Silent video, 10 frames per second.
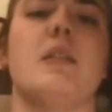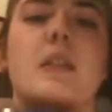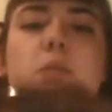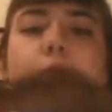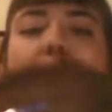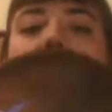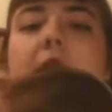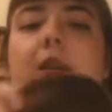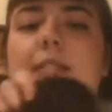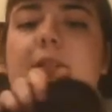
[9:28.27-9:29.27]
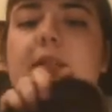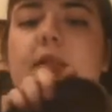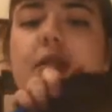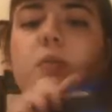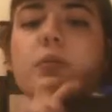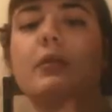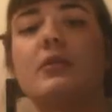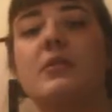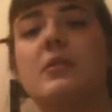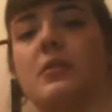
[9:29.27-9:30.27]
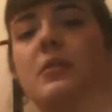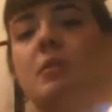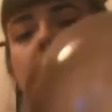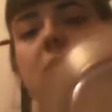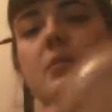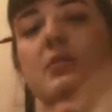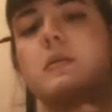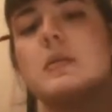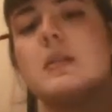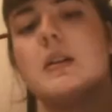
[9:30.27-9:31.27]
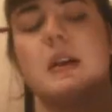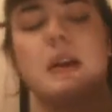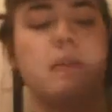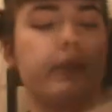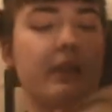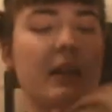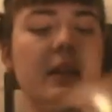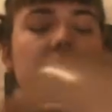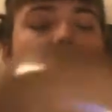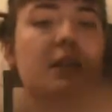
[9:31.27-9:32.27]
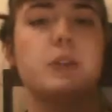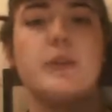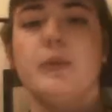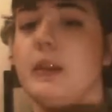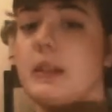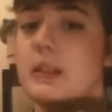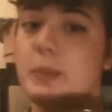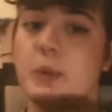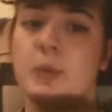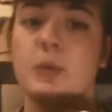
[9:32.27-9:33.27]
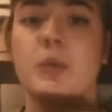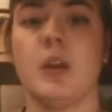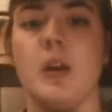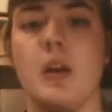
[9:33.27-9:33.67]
this one is scoundrels equivalent to this bowl.